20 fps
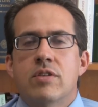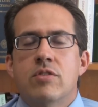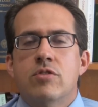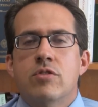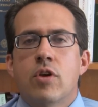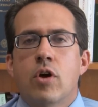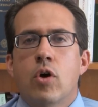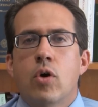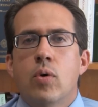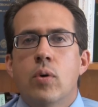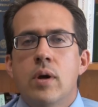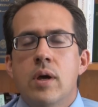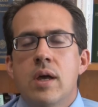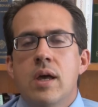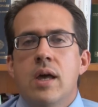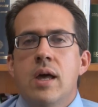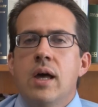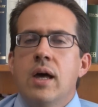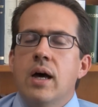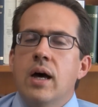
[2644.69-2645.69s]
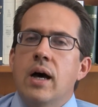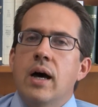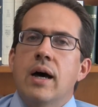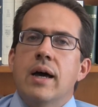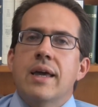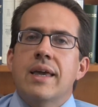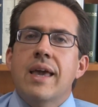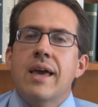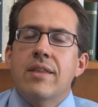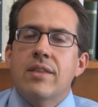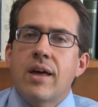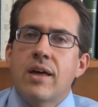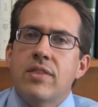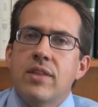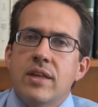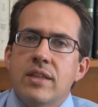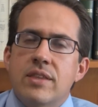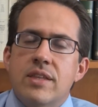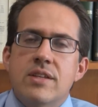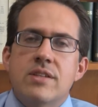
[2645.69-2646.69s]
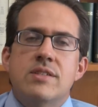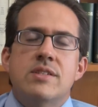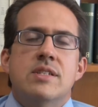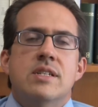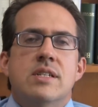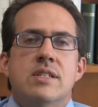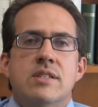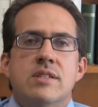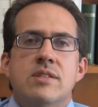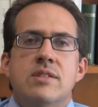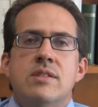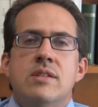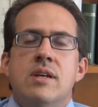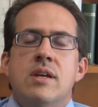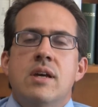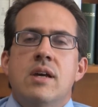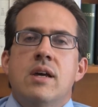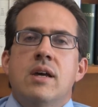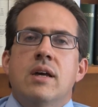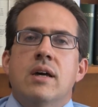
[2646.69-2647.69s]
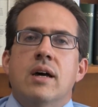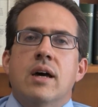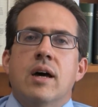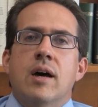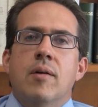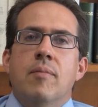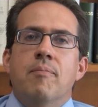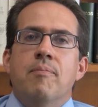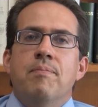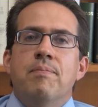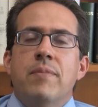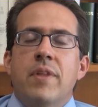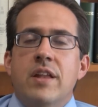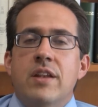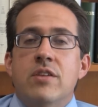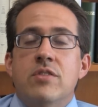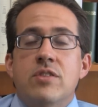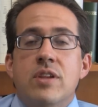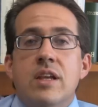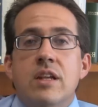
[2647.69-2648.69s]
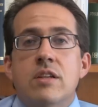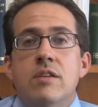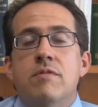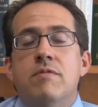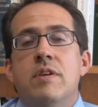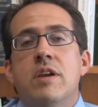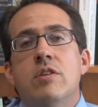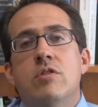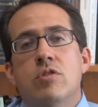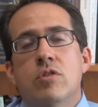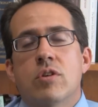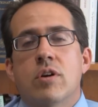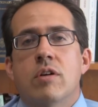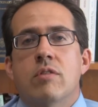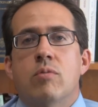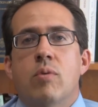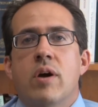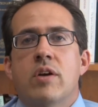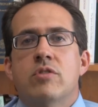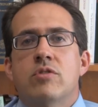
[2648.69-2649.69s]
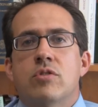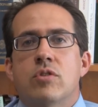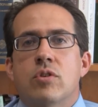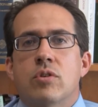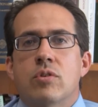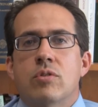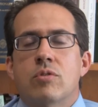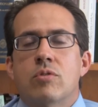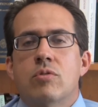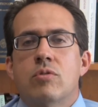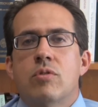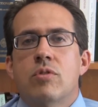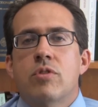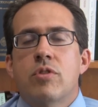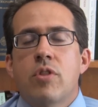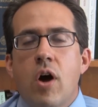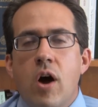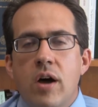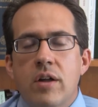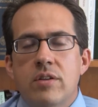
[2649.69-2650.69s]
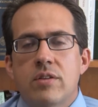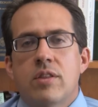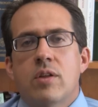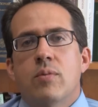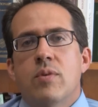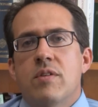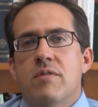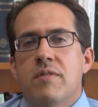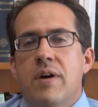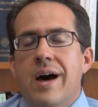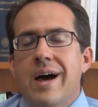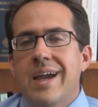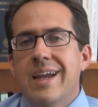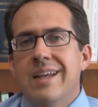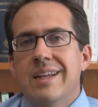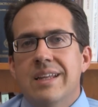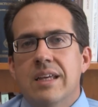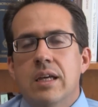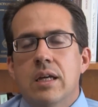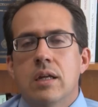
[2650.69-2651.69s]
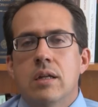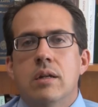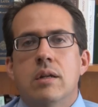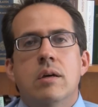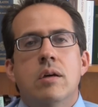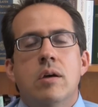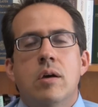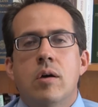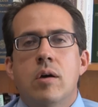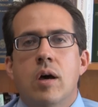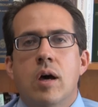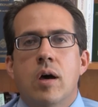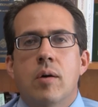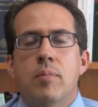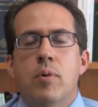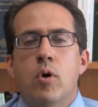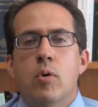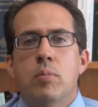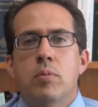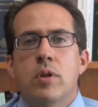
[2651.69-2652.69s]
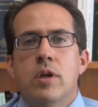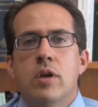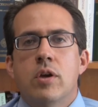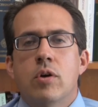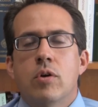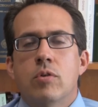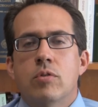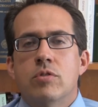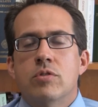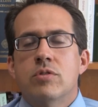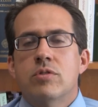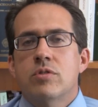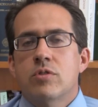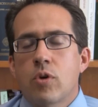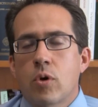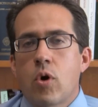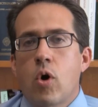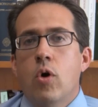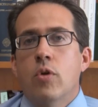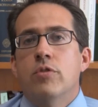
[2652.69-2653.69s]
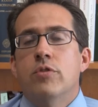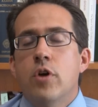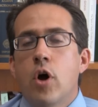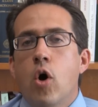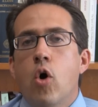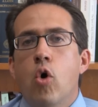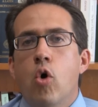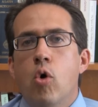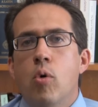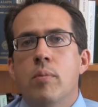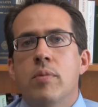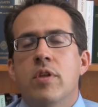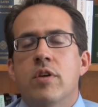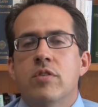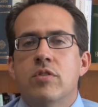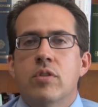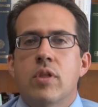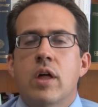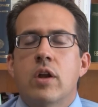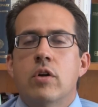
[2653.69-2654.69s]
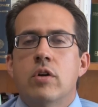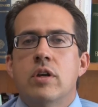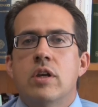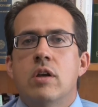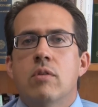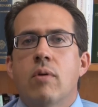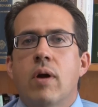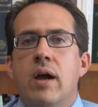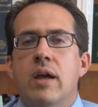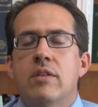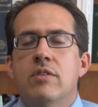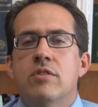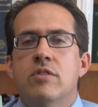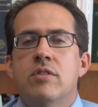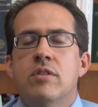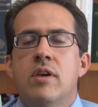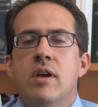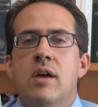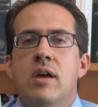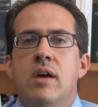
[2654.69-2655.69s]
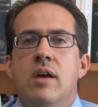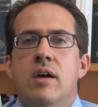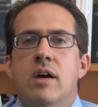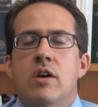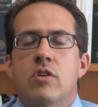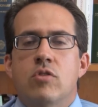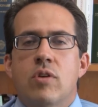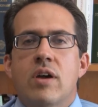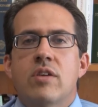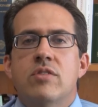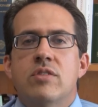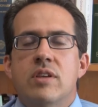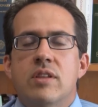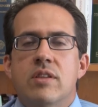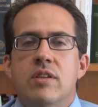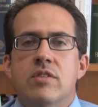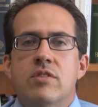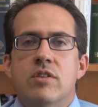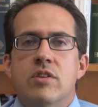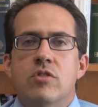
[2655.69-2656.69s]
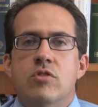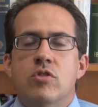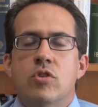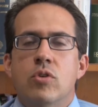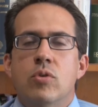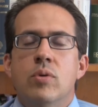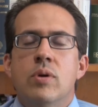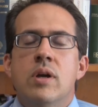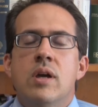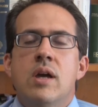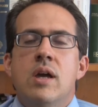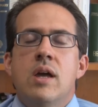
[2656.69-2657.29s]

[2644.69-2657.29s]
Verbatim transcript: And so uh, again, I think this is um, a distinctive feature of Western thought that we find in uh, Pope Leo's so-called tome, this letter he writes addressing this issue.